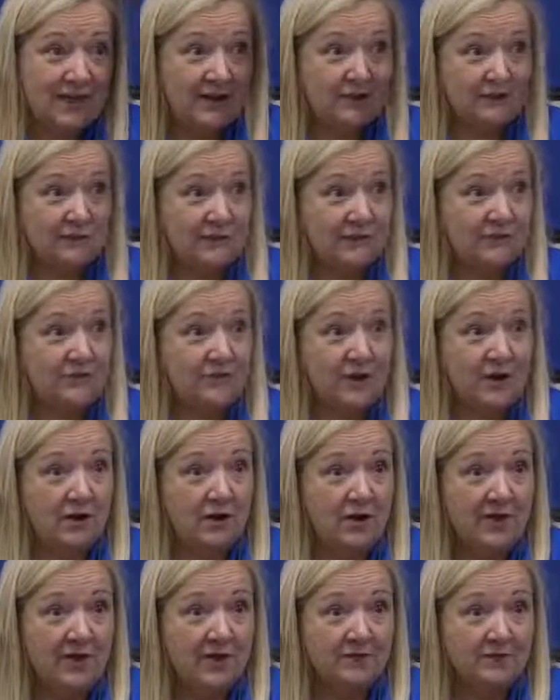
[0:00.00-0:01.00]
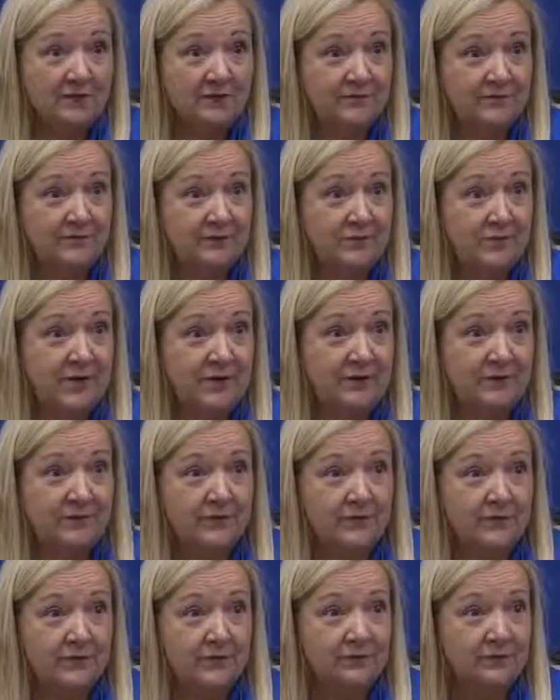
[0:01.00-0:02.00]
I don't know if y'all have quite a
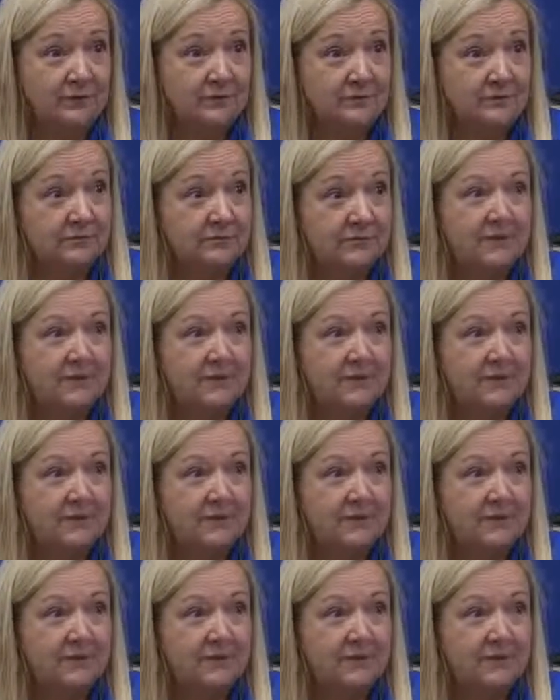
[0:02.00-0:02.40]
few.